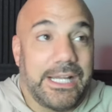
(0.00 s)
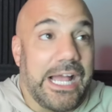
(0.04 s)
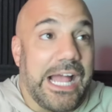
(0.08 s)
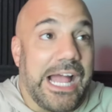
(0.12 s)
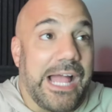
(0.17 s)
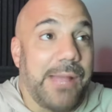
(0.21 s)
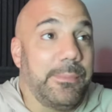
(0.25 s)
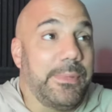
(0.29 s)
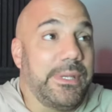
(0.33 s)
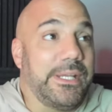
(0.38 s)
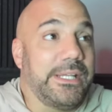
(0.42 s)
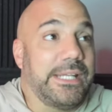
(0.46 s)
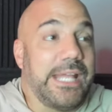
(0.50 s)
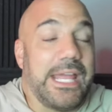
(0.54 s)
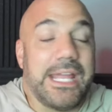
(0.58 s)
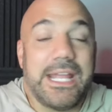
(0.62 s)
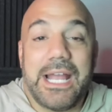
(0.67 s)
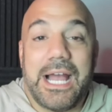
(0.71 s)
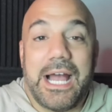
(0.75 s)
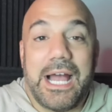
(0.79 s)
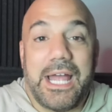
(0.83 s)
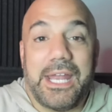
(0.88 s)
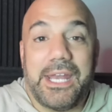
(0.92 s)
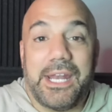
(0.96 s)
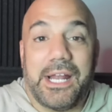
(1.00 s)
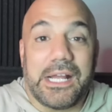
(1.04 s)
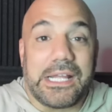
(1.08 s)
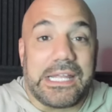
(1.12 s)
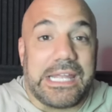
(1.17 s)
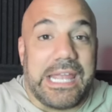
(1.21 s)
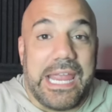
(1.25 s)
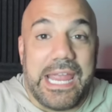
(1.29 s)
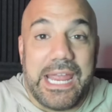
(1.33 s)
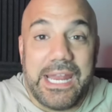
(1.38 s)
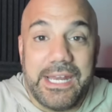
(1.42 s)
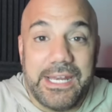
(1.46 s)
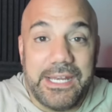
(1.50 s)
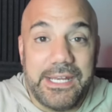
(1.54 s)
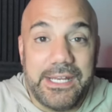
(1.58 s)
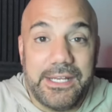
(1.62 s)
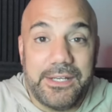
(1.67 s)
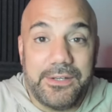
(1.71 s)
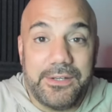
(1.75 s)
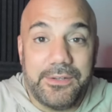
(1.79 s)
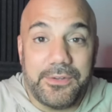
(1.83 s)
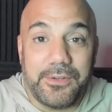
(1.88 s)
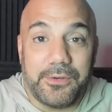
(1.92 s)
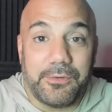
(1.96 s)
I mean, they got a
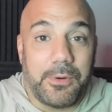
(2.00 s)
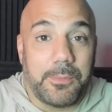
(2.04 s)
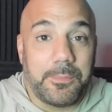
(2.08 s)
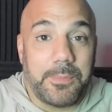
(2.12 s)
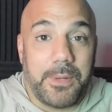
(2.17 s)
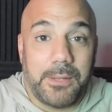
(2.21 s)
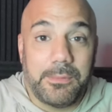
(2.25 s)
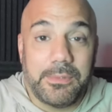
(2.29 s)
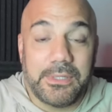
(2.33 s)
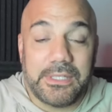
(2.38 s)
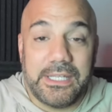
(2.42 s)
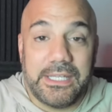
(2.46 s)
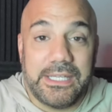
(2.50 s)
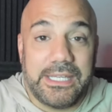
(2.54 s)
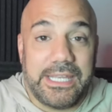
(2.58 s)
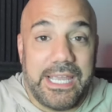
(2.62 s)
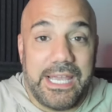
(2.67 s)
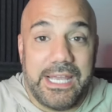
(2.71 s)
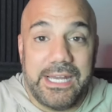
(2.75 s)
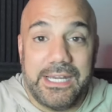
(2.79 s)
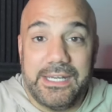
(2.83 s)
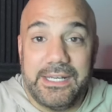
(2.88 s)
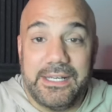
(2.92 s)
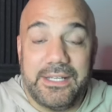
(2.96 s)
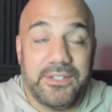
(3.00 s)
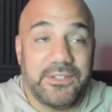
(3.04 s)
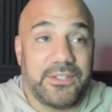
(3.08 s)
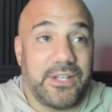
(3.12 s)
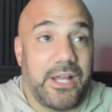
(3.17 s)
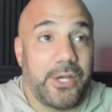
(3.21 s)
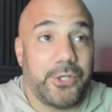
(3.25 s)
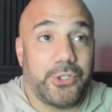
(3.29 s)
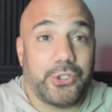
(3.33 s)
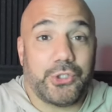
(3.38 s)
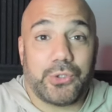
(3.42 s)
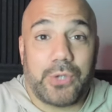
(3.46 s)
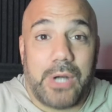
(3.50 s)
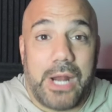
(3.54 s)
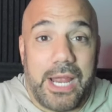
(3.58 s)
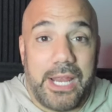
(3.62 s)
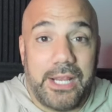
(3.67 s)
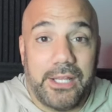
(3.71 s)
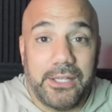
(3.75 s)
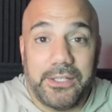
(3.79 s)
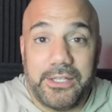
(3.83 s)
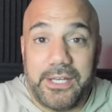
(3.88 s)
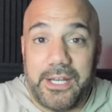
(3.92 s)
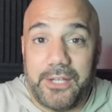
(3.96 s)
candidate. The Republican candidate is on
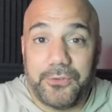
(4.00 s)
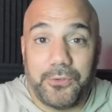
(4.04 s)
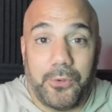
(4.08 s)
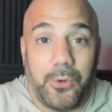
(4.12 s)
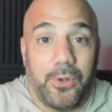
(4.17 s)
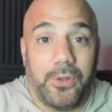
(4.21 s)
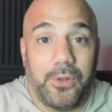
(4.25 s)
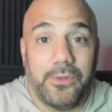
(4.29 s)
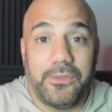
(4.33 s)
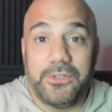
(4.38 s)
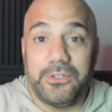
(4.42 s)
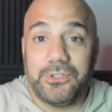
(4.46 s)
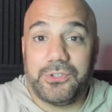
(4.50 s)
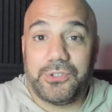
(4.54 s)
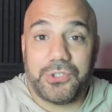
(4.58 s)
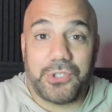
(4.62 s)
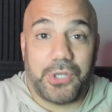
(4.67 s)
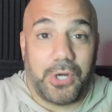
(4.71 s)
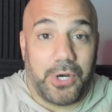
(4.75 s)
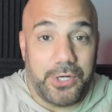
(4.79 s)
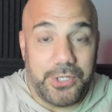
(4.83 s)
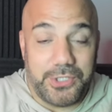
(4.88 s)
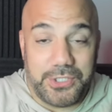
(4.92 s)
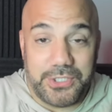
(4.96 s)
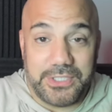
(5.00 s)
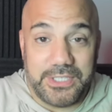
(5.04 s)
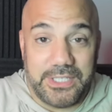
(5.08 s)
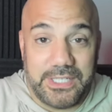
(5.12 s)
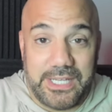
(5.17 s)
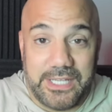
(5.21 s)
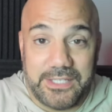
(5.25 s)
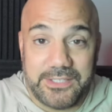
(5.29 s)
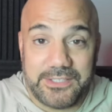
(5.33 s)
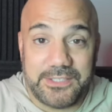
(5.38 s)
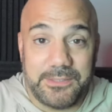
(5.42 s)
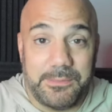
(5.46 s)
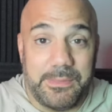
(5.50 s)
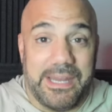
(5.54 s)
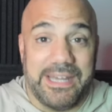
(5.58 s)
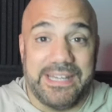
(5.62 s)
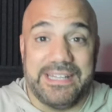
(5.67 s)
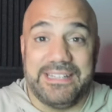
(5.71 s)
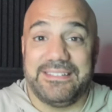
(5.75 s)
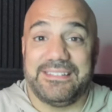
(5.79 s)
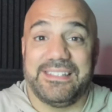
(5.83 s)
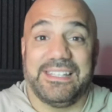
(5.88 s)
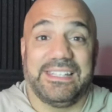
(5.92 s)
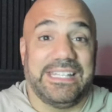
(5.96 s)
trial and has all these charges against him, and
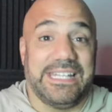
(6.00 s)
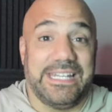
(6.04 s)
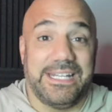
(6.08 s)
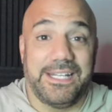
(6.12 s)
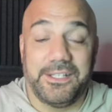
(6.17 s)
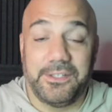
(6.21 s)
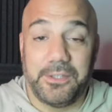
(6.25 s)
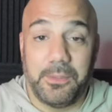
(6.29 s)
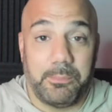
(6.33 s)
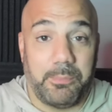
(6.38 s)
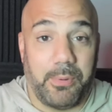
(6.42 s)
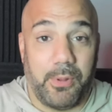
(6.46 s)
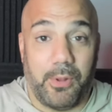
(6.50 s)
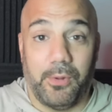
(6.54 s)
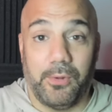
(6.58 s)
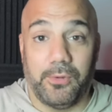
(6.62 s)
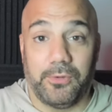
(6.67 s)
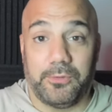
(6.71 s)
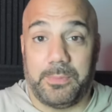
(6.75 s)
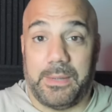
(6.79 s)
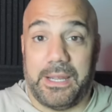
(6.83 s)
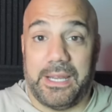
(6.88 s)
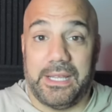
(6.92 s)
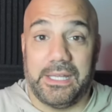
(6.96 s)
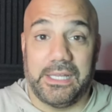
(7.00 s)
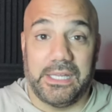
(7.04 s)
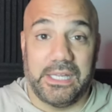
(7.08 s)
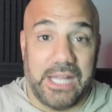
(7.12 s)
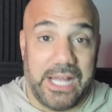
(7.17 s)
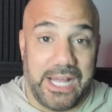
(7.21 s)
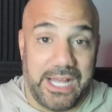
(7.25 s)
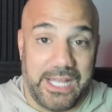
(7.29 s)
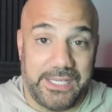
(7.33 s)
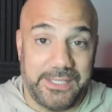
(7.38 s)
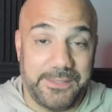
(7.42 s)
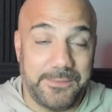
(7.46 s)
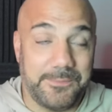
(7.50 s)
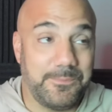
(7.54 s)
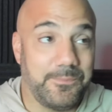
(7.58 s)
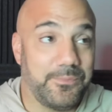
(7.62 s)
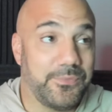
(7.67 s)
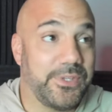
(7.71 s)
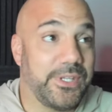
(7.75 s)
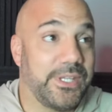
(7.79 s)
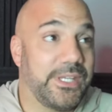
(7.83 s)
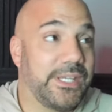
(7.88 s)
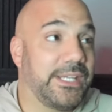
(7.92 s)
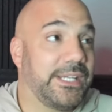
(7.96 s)
he's leading the polls by a lot.
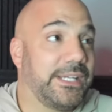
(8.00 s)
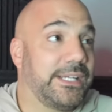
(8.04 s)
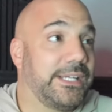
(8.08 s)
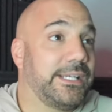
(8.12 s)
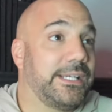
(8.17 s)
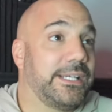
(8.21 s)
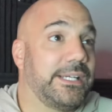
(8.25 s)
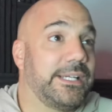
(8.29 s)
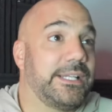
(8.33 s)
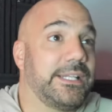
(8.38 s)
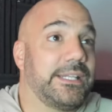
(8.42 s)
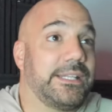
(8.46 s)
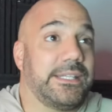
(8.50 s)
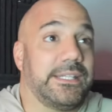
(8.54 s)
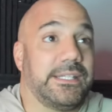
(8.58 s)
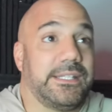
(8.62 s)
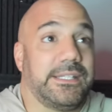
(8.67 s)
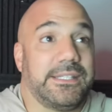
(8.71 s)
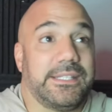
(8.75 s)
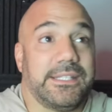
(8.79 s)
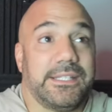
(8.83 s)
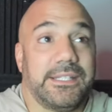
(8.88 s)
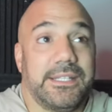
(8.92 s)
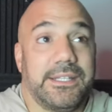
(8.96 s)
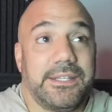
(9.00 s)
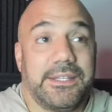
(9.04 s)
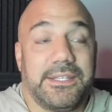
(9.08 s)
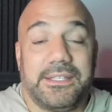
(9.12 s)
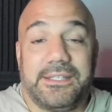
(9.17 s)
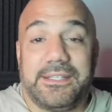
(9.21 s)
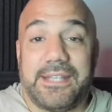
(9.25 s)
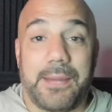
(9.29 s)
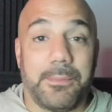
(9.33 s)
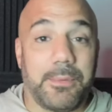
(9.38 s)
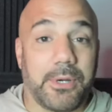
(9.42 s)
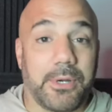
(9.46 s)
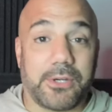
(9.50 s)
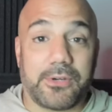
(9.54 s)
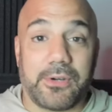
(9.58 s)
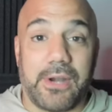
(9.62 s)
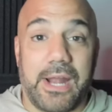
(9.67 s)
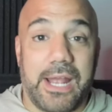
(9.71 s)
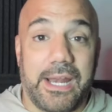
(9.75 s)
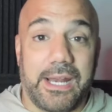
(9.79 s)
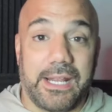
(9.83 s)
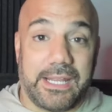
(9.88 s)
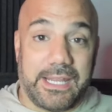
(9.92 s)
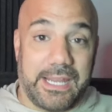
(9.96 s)
The
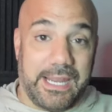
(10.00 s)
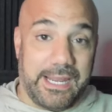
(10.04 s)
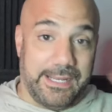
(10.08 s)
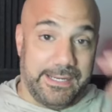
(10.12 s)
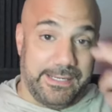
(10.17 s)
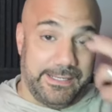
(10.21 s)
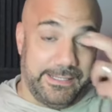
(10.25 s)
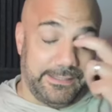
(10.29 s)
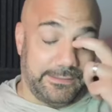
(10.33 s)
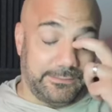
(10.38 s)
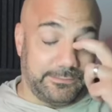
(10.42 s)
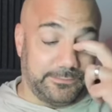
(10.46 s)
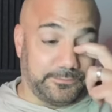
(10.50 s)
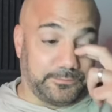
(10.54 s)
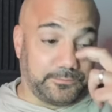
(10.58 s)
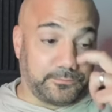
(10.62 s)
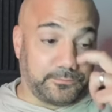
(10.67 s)
Democratic candidate,